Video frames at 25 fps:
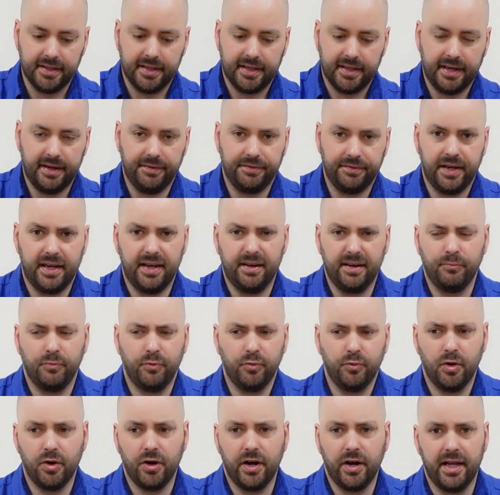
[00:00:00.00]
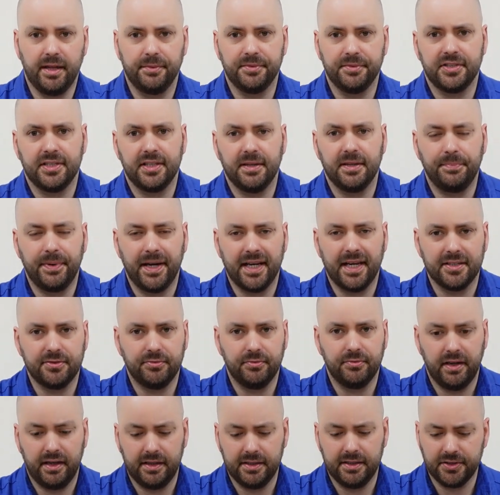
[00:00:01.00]
I've wore helmets in the past
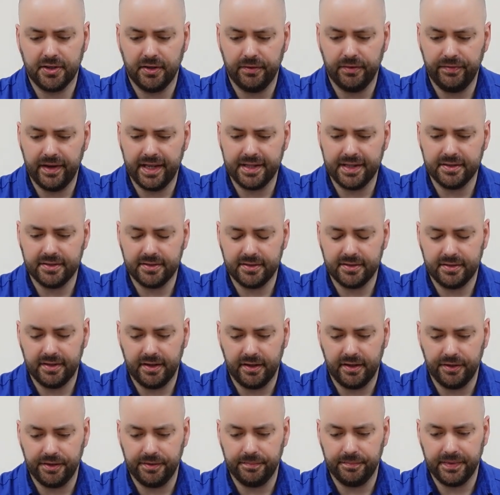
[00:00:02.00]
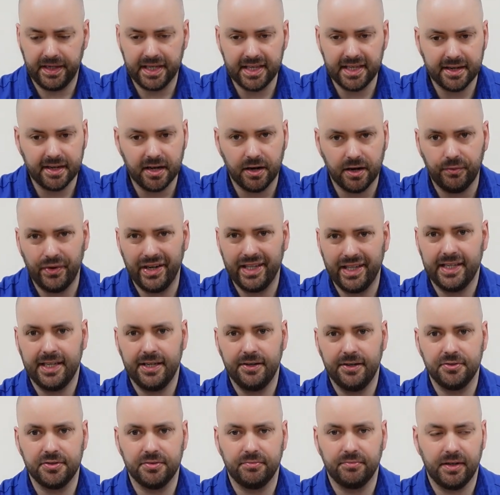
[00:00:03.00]
where it's got vents on them and you can't really
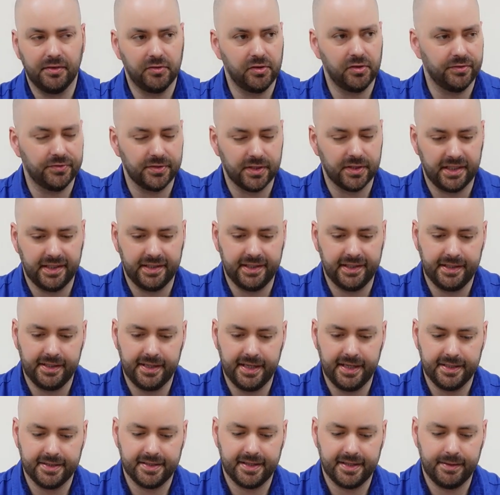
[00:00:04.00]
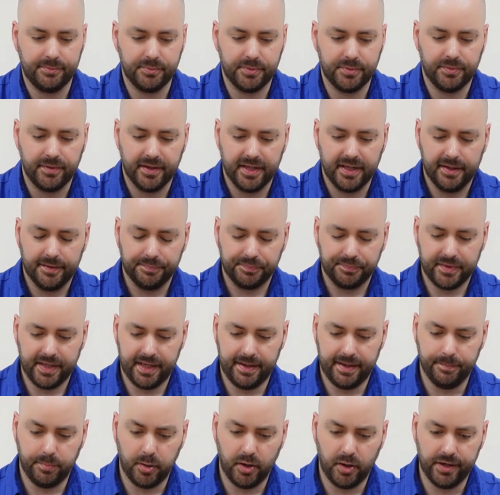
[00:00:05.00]
use them with gloves on, and it seems
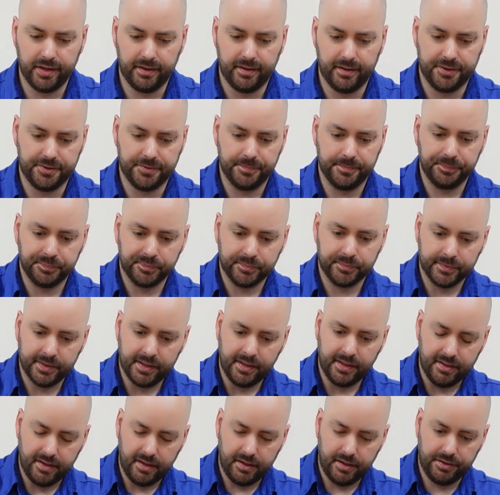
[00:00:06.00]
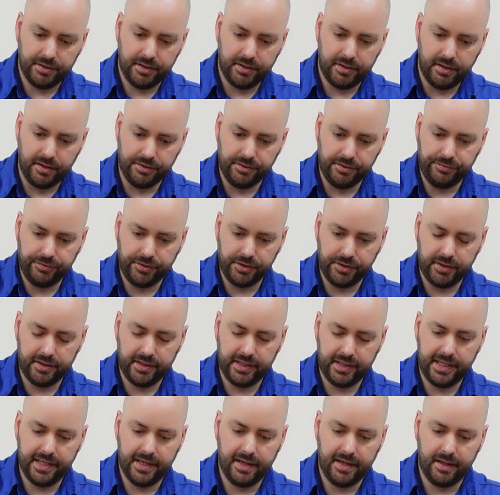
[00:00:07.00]
pointless. On the front of
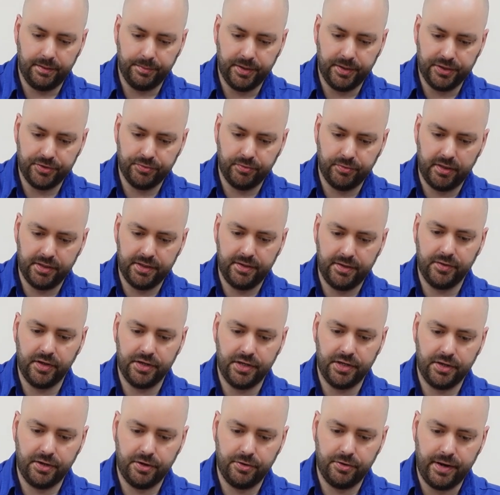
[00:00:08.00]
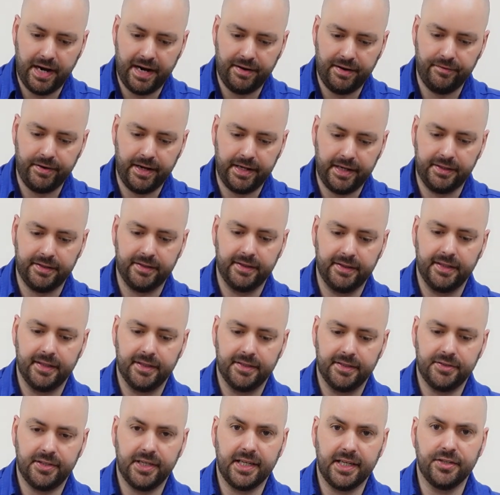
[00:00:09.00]
the helmet as well, you've got your crown vent,
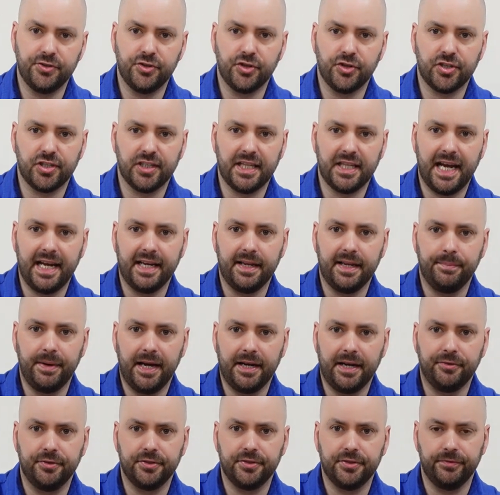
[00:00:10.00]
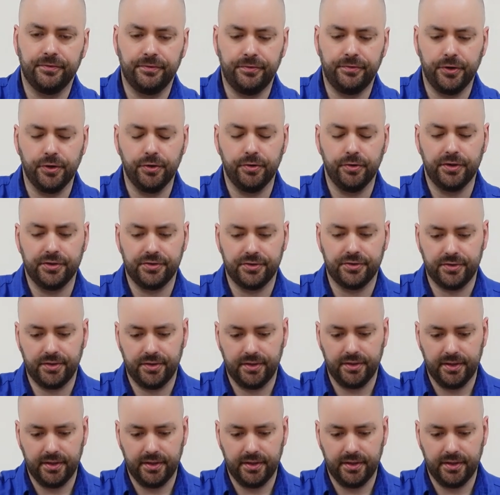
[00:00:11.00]
so you can just slide it backwards and forwards.